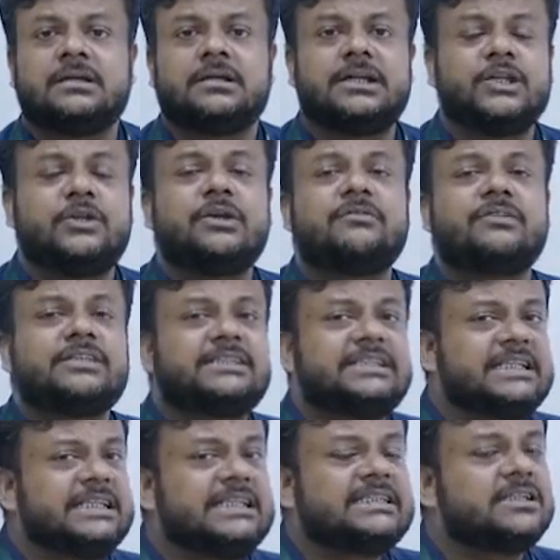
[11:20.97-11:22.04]
Did you ever
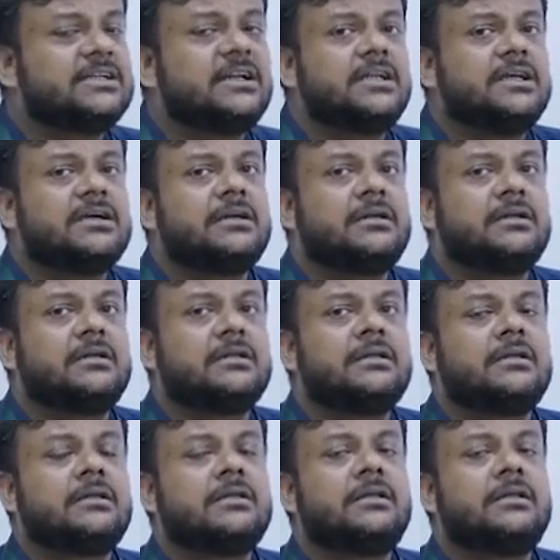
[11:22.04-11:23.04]
see this earlier?